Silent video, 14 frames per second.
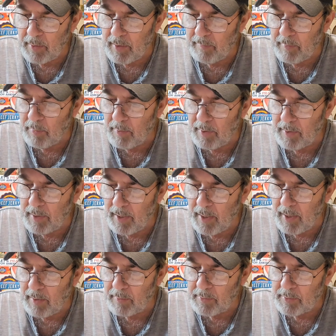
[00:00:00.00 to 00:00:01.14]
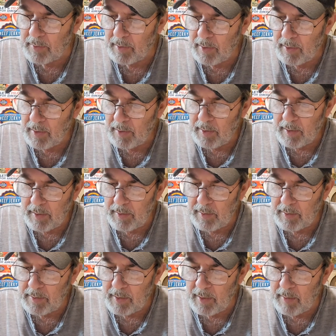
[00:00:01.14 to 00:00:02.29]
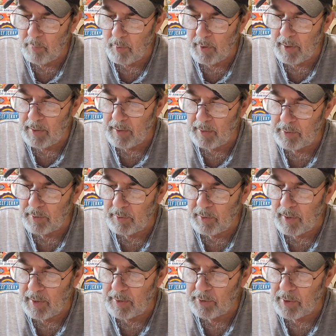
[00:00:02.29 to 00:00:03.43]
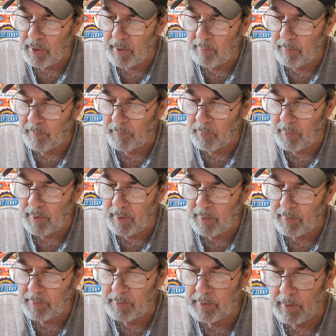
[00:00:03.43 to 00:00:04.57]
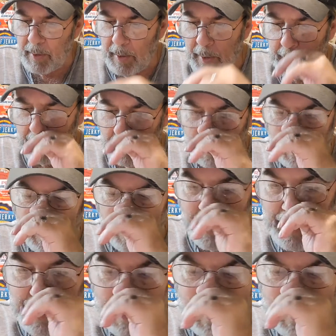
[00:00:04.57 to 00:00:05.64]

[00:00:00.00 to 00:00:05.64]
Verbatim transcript: to everyone in the house. In the same way, let your light shine before others, that they may